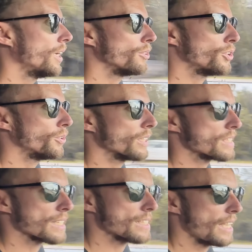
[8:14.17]
It was doing a
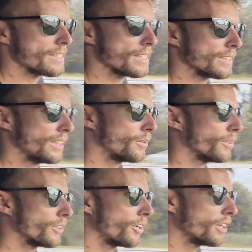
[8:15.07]
6.8, 60 to
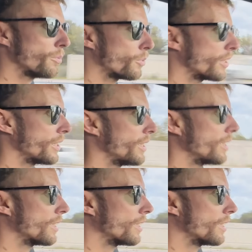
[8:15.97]
130 pretty